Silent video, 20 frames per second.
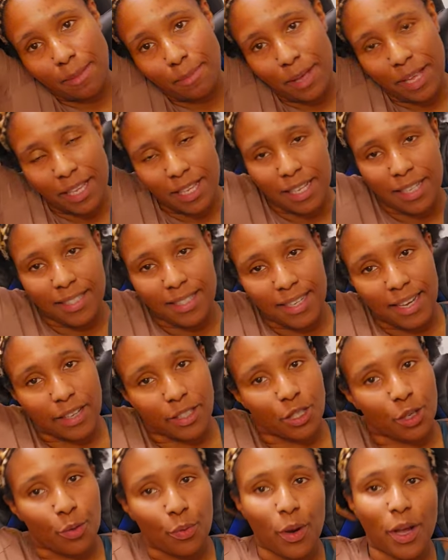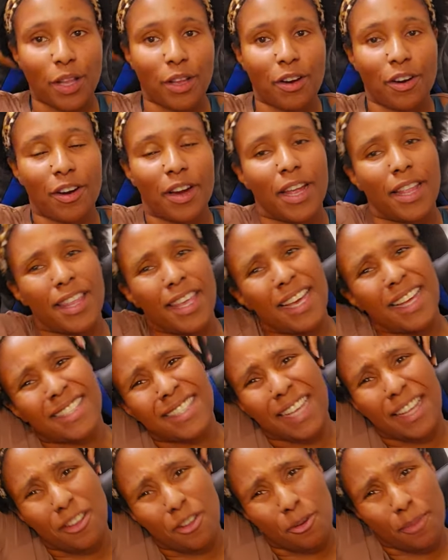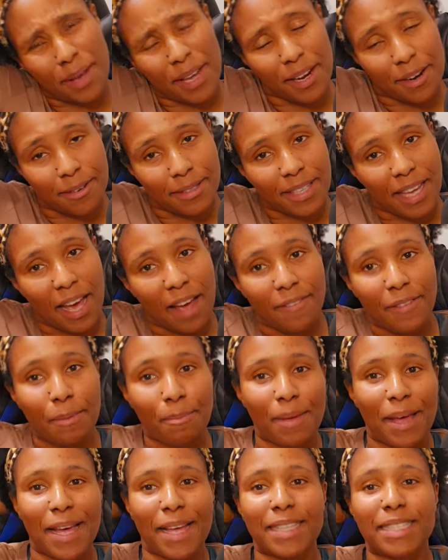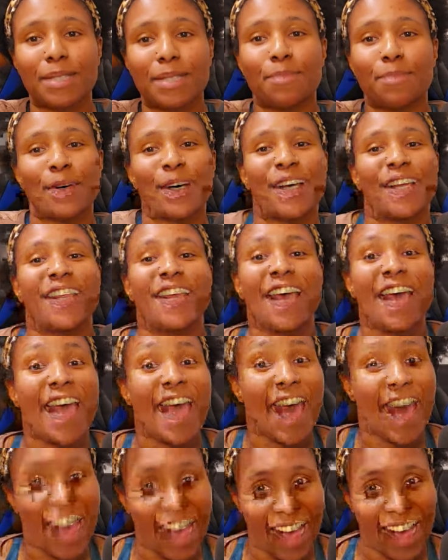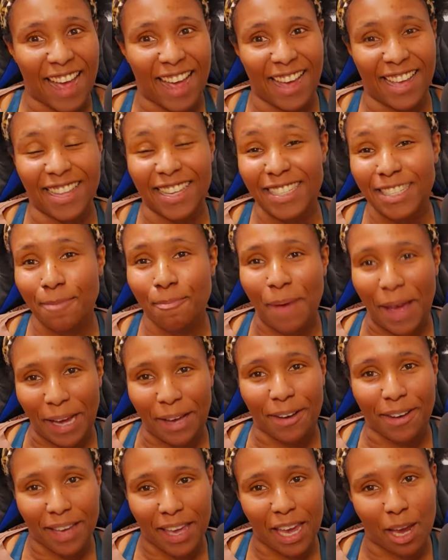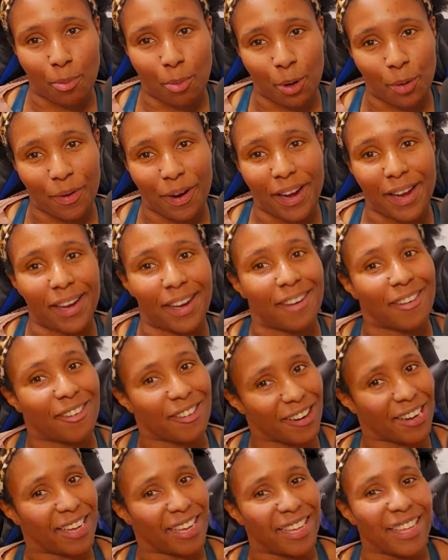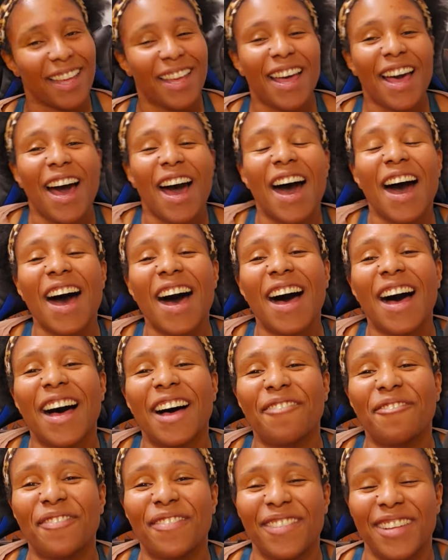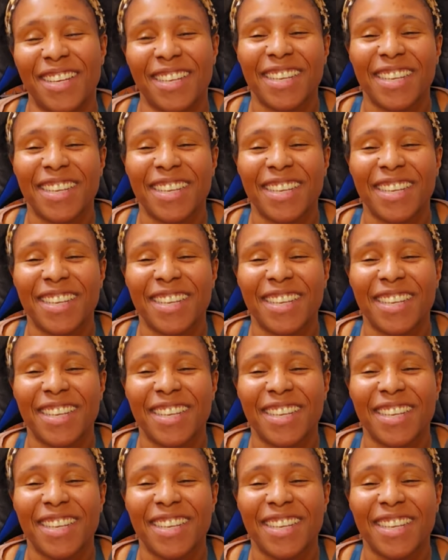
the Melanin Nostalgic Runner. And yes, I know my hair is kind of a mess, but hey, at least I'm back on camera, right? Right. Um,